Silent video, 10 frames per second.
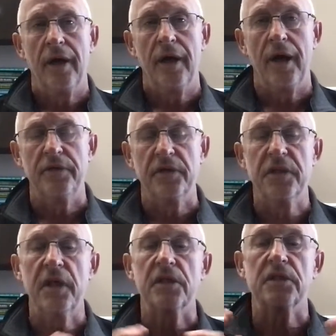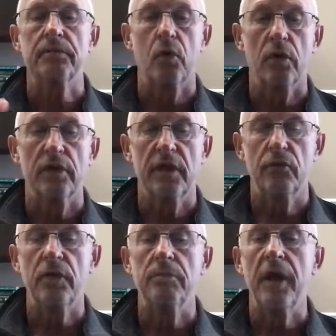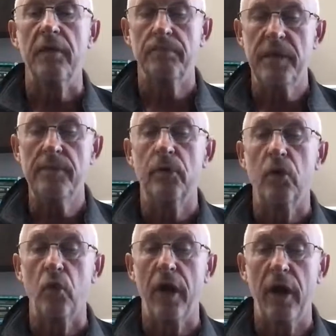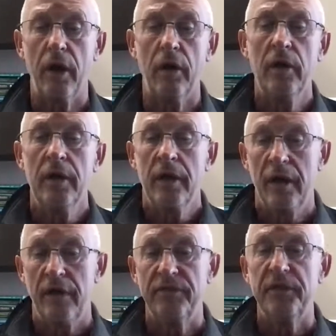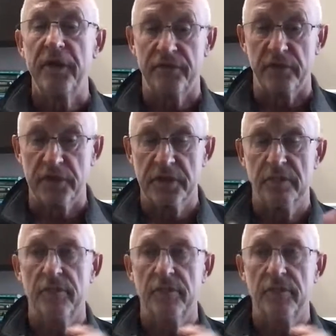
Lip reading: I just think it's important that we make people aware of the difference.